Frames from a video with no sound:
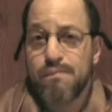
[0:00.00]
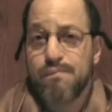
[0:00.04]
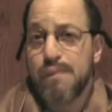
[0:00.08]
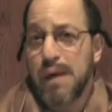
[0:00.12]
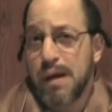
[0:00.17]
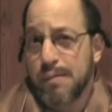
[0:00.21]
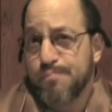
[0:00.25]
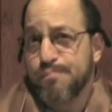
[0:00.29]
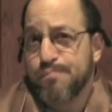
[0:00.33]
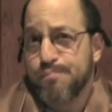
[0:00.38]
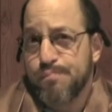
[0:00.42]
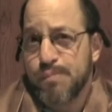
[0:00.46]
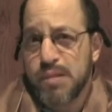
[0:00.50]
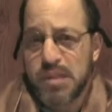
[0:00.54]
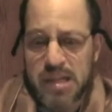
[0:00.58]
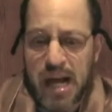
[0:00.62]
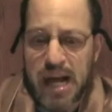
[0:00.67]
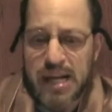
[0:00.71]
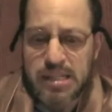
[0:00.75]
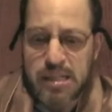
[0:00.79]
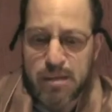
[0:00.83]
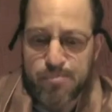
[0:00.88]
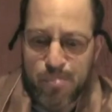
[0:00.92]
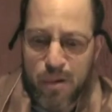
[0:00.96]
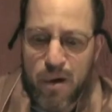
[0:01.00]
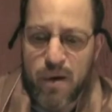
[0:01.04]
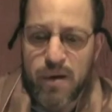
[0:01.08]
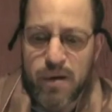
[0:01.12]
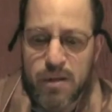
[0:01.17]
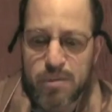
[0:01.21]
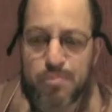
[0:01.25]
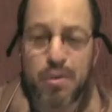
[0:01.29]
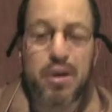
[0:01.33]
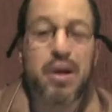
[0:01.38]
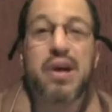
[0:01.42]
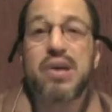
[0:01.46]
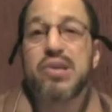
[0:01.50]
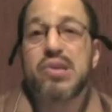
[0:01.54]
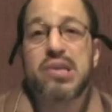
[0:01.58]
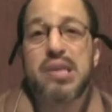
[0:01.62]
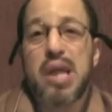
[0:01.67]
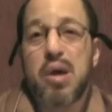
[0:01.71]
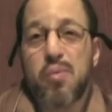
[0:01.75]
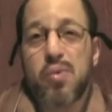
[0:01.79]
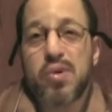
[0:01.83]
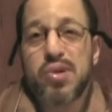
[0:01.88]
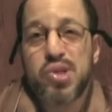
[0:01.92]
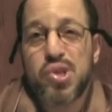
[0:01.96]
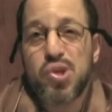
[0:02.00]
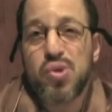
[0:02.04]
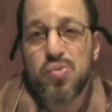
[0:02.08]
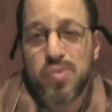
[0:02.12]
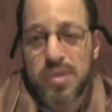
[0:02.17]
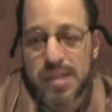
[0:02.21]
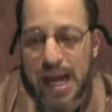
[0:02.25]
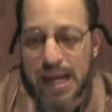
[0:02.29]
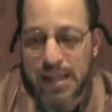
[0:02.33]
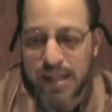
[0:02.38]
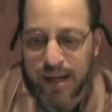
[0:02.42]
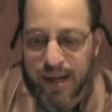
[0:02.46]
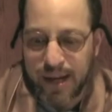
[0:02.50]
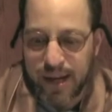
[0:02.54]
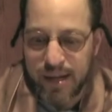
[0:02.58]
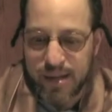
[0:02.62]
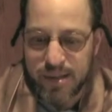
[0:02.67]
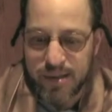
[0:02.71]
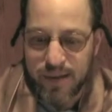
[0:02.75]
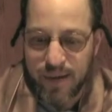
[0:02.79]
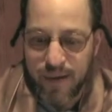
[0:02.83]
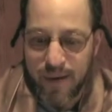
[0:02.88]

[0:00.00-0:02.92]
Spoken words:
and besides a bird, because they were too delicate.